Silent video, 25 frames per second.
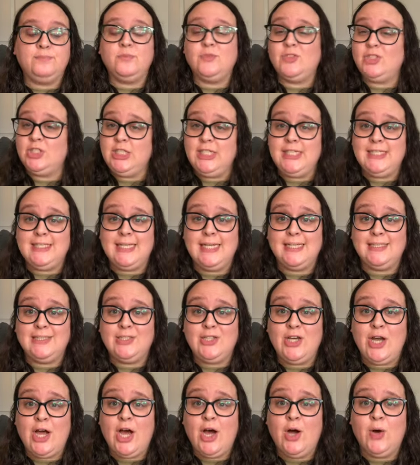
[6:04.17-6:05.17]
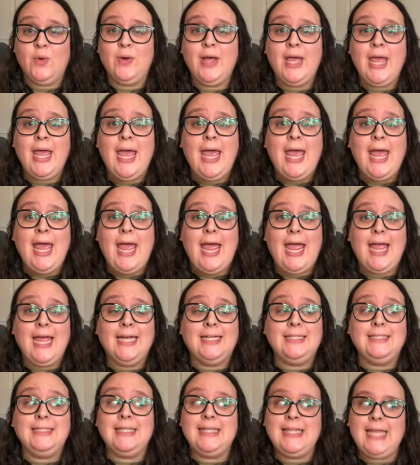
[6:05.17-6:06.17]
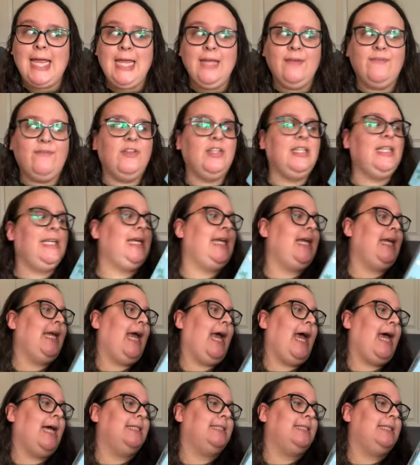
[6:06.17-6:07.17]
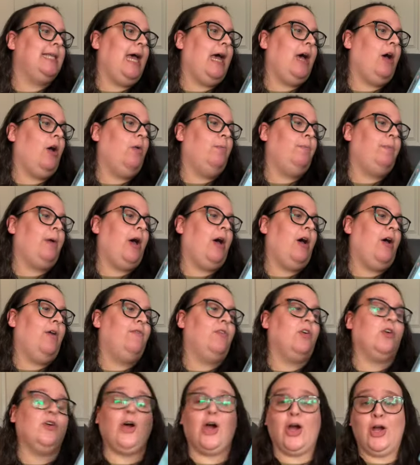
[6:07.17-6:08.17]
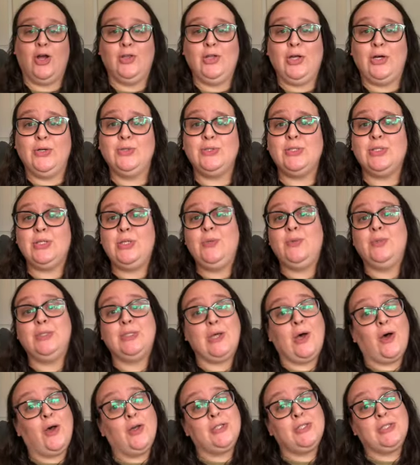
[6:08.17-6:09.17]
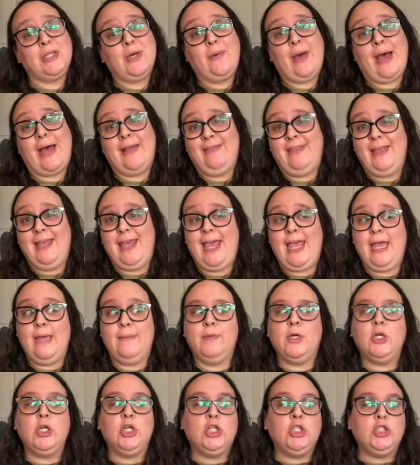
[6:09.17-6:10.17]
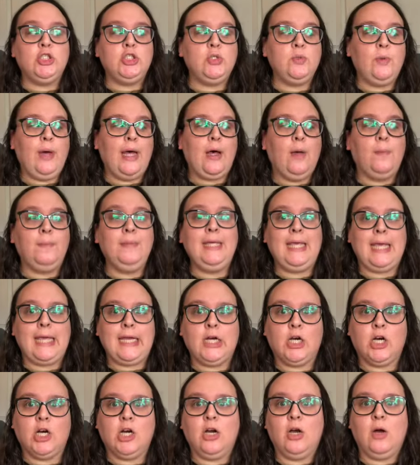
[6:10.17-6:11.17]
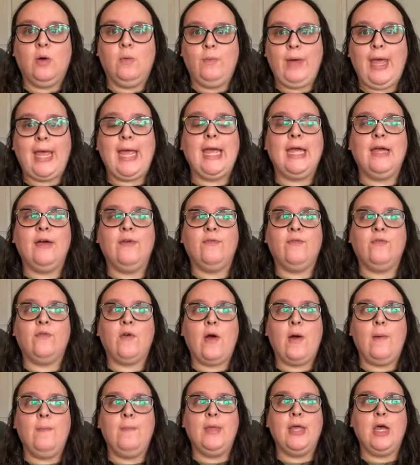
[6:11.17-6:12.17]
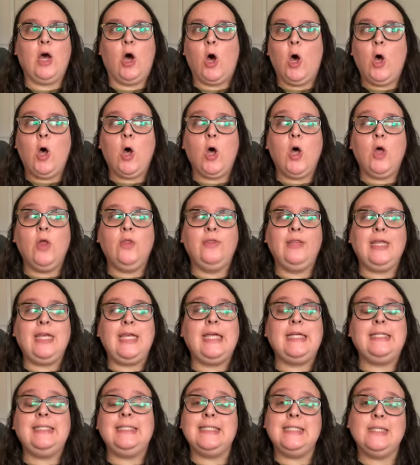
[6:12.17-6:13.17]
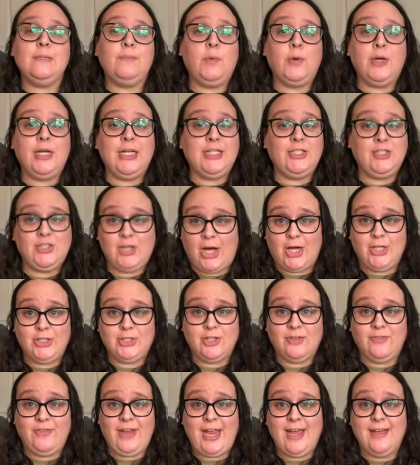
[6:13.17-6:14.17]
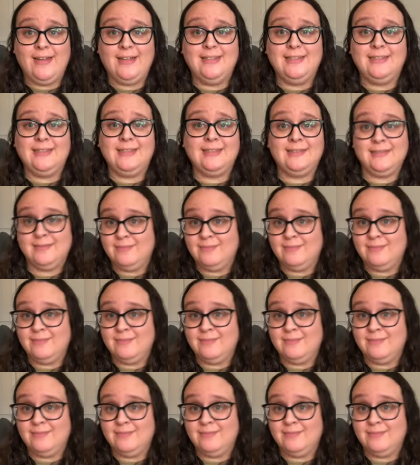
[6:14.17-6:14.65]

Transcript: She says no, and thankfully has the help of Carlos, who is also at the game, to help get her away from all the disappointed Dodger fans